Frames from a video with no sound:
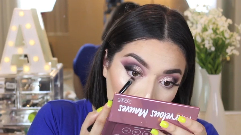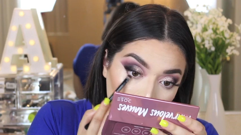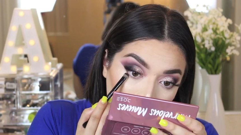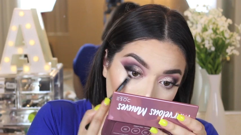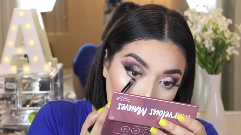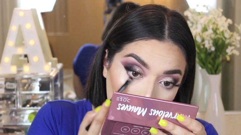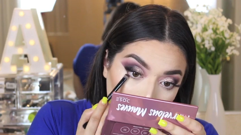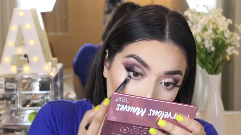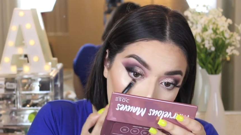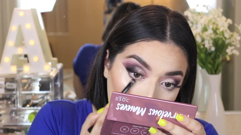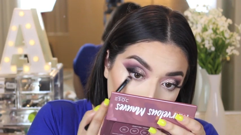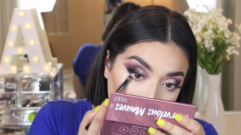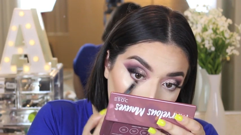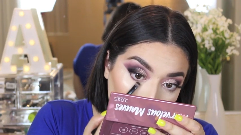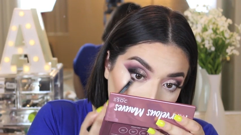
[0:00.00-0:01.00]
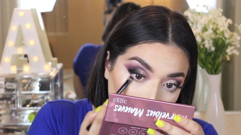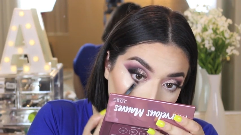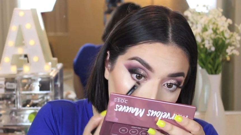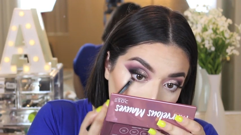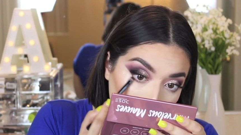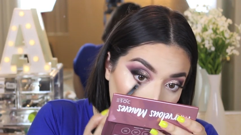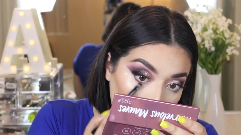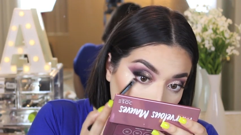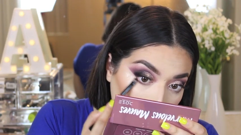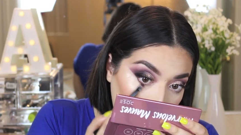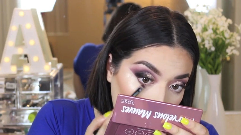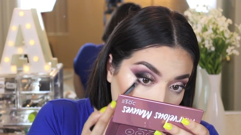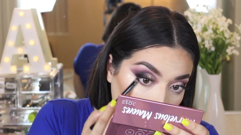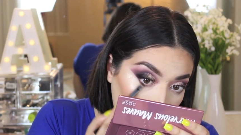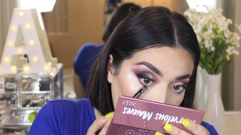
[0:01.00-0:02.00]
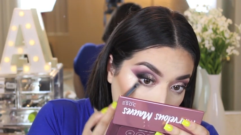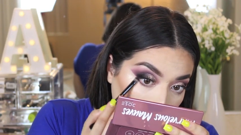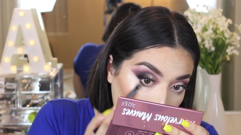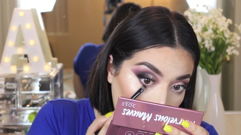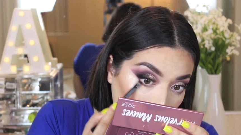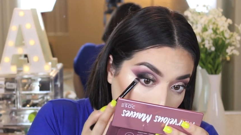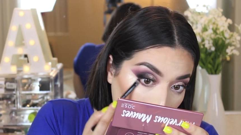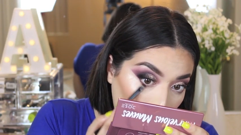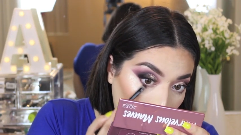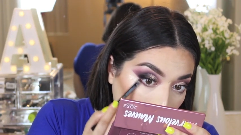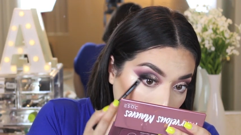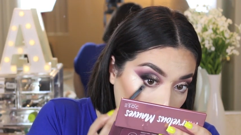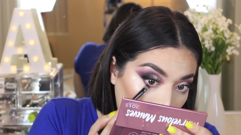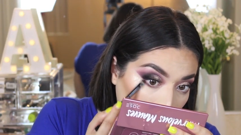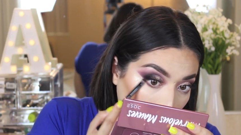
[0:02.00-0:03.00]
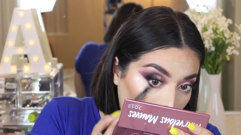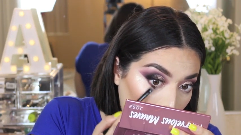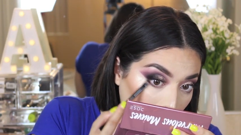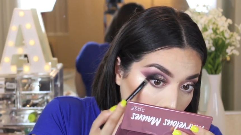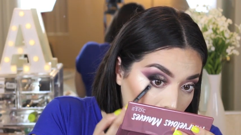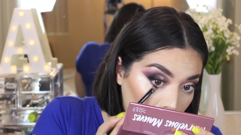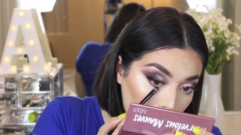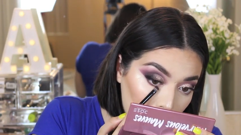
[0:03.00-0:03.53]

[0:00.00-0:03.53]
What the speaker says: Nobody speaks.